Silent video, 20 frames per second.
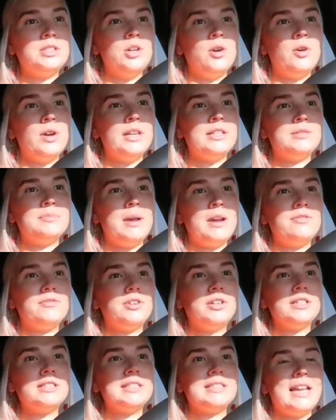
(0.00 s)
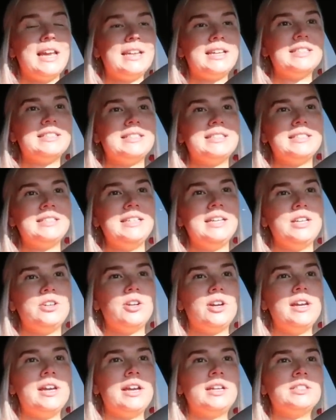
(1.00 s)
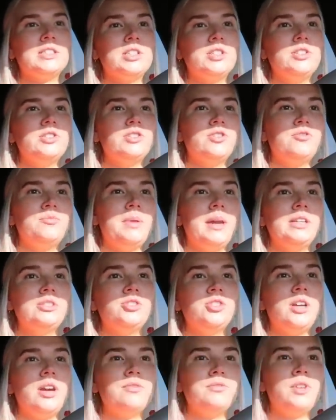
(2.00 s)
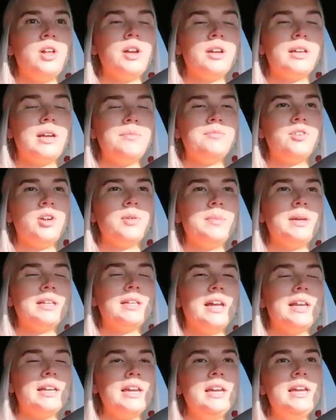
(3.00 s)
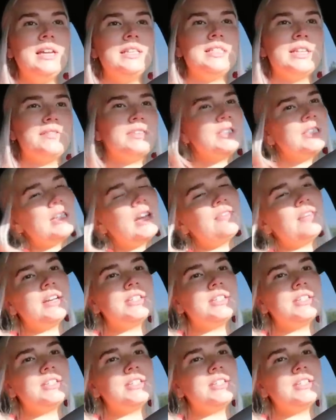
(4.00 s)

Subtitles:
So it's my first like secret exclusive Patreon vlog, and I'm filming like different stuff.